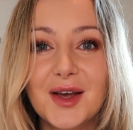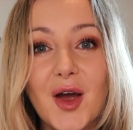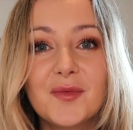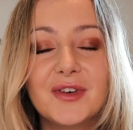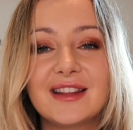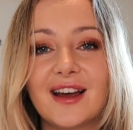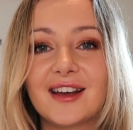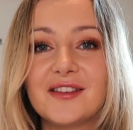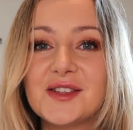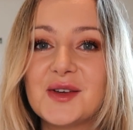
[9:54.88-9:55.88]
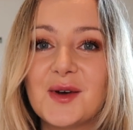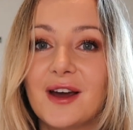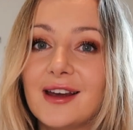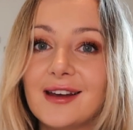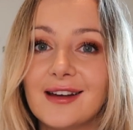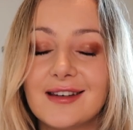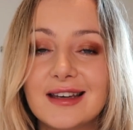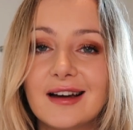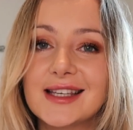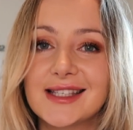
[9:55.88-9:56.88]
So hopefully that gives you a
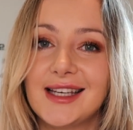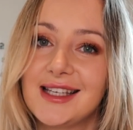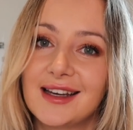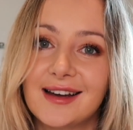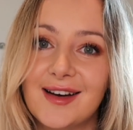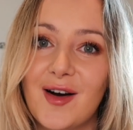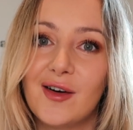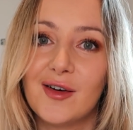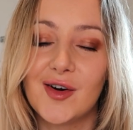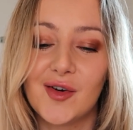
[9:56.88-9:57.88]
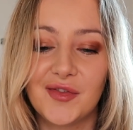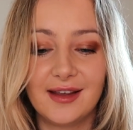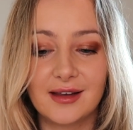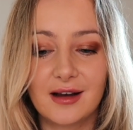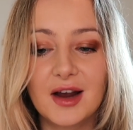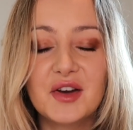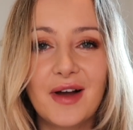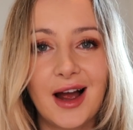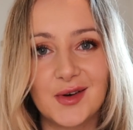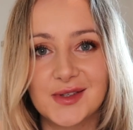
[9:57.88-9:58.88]
nice idea of the kind of
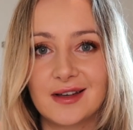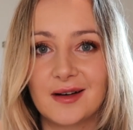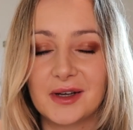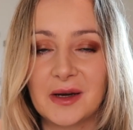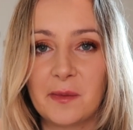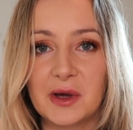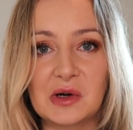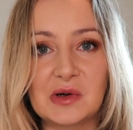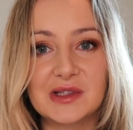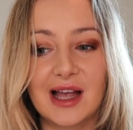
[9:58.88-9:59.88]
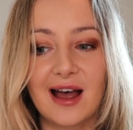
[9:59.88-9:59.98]
house that I'm going to build